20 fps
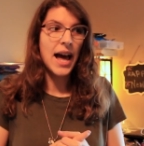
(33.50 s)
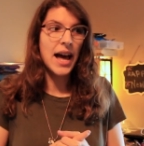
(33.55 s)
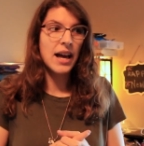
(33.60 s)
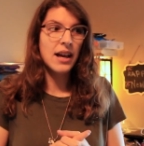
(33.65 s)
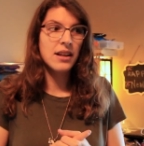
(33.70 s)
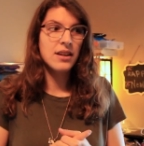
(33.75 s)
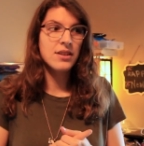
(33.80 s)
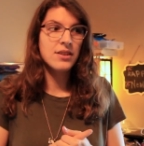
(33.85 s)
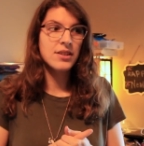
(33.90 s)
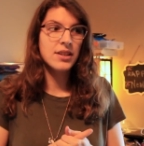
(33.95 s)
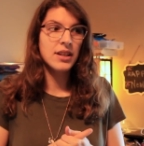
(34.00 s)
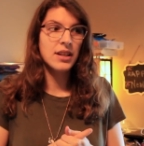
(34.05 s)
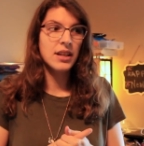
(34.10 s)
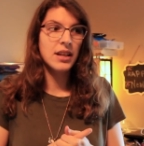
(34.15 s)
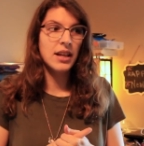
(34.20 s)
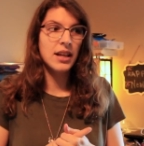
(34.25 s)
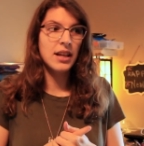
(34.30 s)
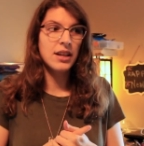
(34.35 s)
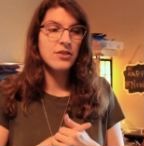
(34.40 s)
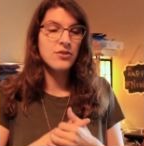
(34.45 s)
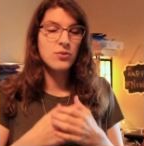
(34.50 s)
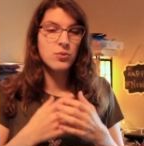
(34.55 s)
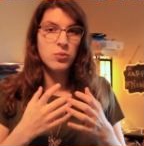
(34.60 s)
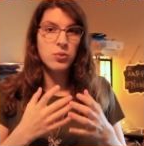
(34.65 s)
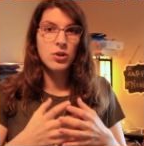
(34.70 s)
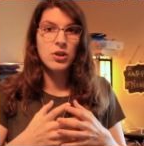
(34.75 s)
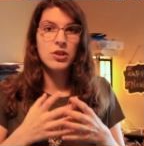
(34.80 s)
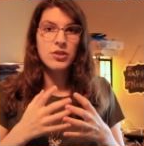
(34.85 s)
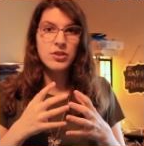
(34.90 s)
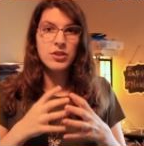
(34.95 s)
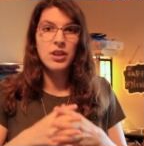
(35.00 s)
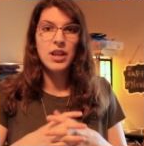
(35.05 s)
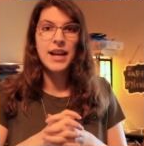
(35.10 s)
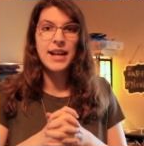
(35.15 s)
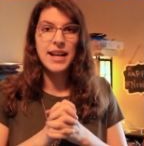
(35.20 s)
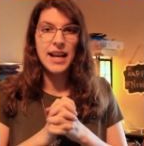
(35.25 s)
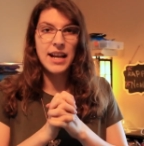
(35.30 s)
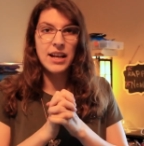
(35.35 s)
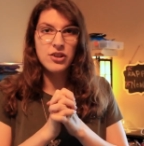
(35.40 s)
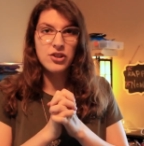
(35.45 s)
And it's worked
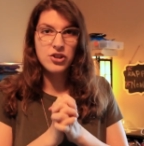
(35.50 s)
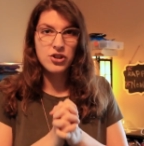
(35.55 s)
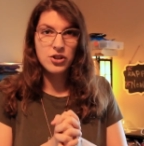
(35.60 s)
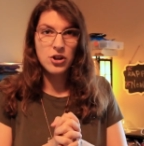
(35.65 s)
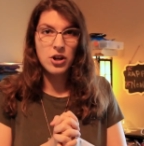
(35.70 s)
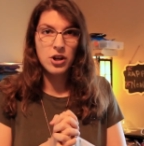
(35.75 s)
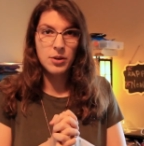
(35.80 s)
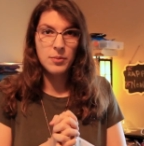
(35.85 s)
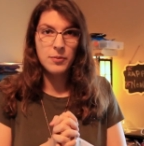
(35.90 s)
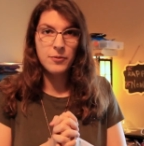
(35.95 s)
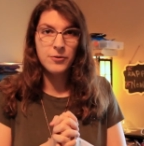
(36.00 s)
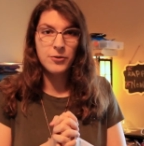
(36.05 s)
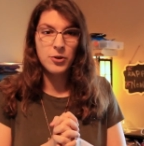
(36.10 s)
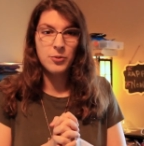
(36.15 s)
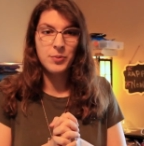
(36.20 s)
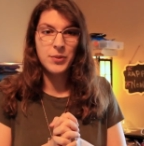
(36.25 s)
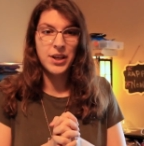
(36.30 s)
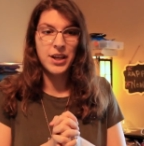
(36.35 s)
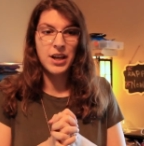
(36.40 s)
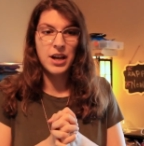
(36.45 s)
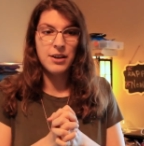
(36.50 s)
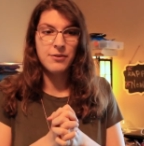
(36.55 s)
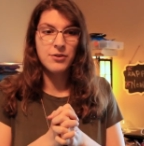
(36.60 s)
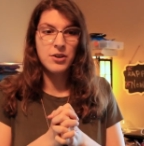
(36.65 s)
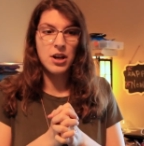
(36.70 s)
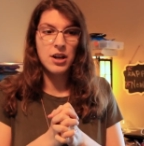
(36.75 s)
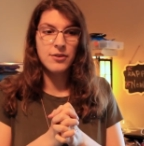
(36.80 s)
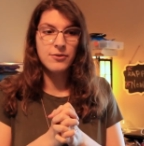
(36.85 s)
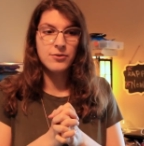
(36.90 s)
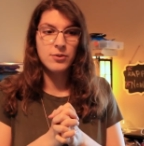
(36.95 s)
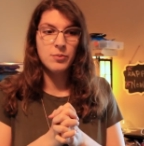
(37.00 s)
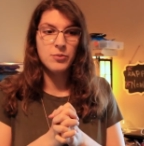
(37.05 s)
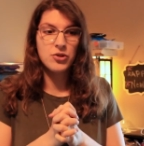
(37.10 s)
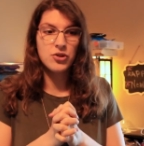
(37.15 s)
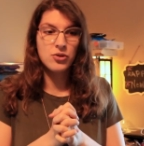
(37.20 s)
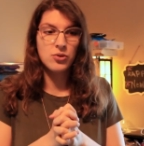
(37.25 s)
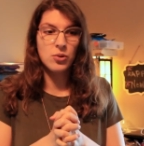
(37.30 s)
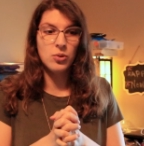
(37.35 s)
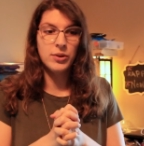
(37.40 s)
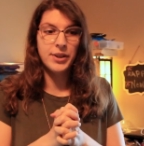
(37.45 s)
like a charm for me. I've gone from
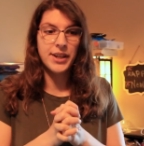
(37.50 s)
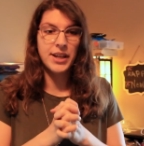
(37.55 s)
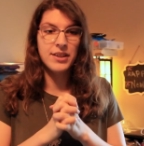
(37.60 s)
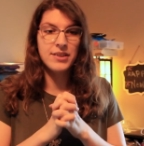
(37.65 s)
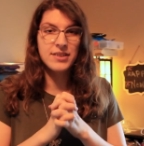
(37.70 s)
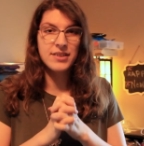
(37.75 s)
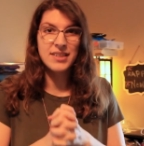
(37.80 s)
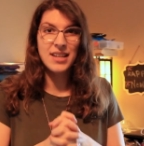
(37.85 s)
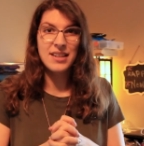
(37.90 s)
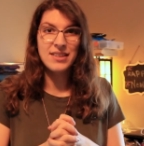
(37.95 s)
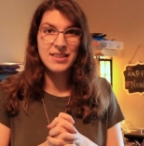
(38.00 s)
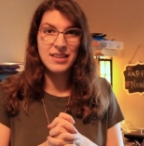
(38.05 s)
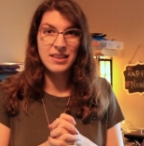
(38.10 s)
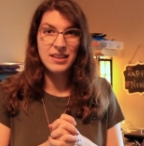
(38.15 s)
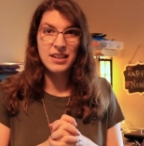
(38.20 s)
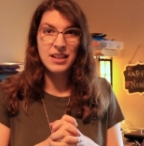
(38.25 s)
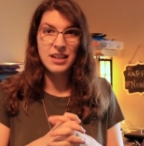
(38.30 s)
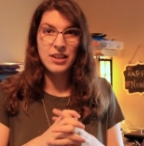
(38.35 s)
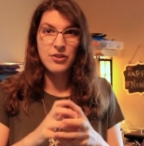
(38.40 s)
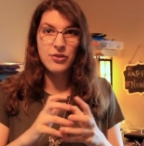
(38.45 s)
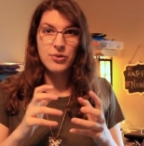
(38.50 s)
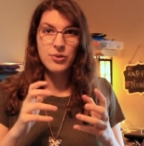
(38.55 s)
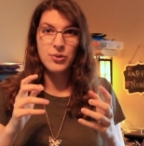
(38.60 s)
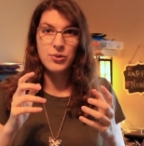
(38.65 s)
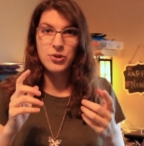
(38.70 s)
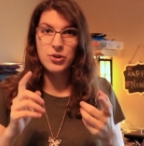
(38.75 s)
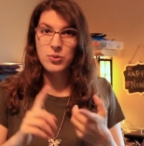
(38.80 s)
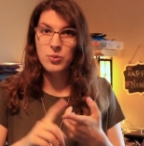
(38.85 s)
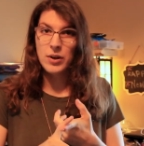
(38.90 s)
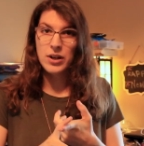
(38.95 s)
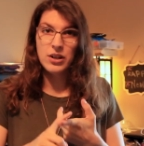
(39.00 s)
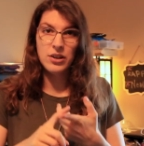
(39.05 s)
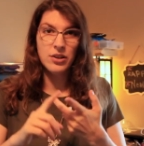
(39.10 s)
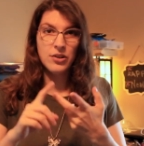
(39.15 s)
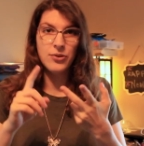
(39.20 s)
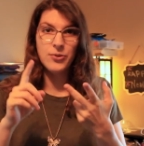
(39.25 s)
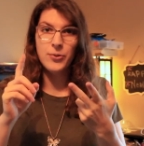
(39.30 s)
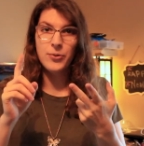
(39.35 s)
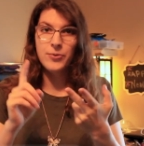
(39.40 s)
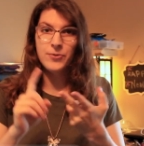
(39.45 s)
scrolling incessantly through
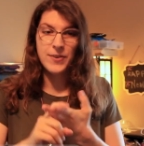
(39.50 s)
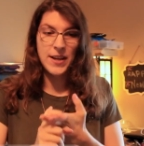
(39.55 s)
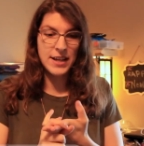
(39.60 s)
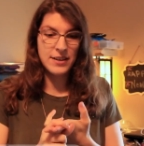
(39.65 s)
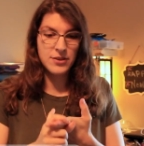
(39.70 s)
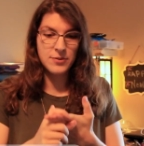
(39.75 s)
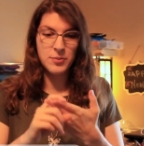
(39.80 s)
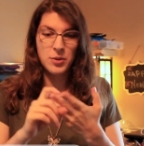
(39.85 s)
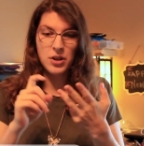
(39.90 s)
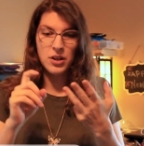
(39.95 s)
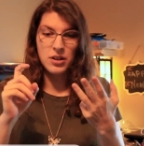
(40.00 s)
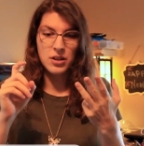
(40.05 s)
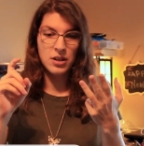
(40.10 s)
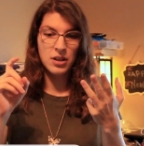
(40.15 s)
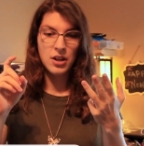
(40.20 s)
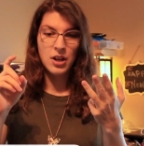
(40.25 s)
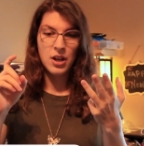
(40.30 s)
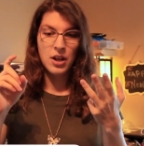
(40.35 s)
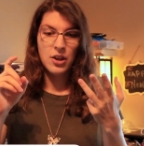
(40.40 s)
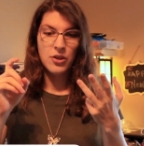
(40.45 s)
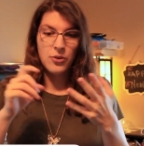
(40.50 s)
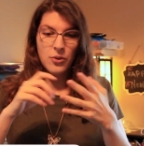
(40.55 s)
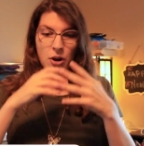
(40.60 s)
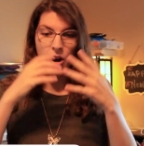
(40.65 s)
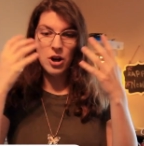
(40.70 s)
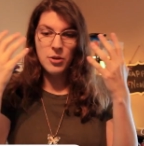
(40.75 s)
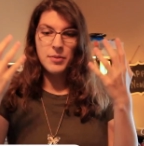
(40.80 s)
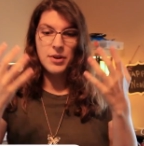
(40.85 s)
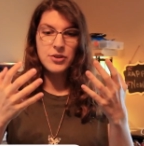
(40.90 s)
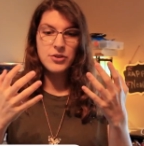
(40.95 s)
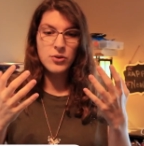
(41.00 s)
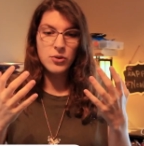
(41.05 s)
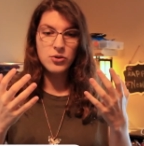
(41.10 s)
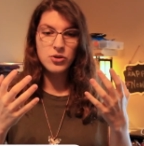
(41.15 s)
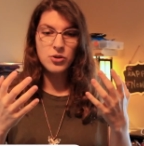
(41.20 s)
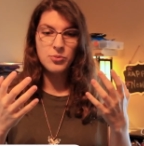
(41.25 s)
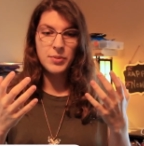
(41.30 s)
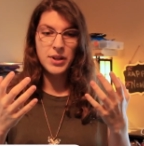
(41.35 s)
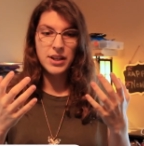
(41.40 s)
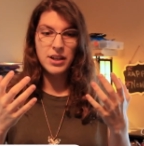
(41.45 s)
Twitter, through Facebook, through all my
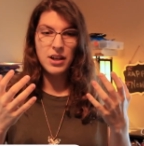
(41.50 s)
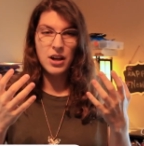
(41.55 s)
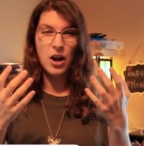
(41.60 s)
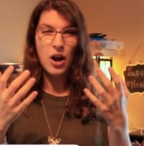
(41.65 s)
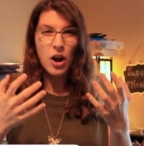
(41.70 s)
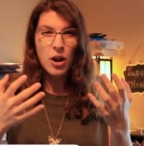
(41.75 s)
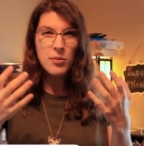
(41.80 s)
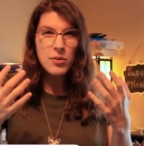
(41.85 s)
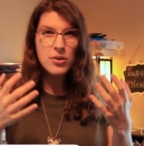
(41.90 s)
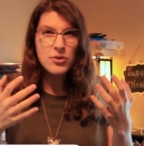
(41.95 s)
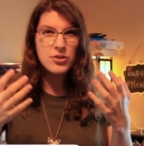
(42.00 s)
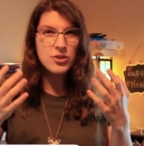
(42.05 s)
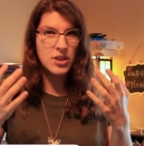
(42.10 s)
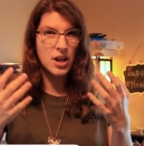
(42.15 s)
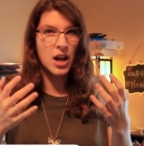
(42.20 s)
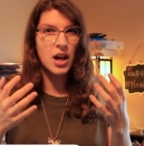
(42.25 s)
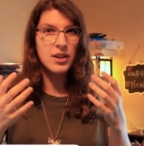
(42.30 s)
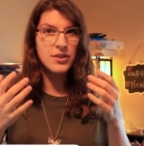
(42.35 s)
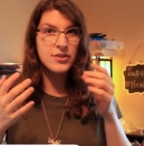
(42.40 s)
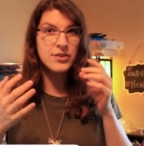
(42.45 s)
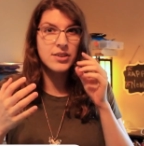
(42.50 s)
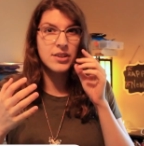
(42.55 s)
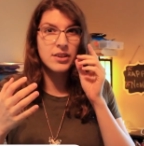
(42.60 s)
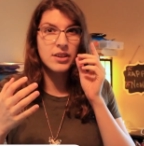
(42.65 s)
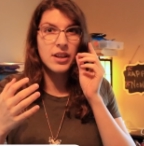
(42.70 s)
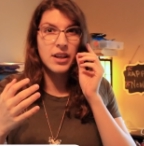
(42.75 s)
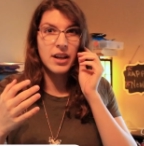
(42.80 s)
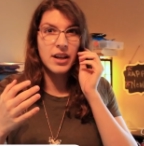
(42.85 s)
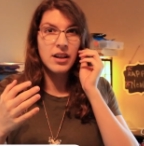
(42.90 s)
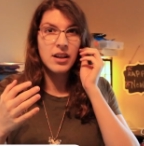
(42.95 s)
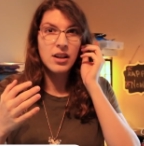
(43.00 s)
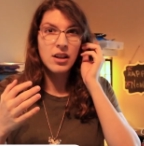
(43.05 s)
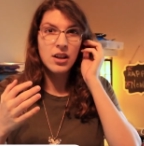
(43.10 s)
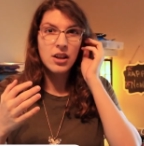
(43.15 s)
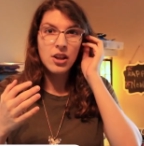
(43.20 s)
social media, almost constantly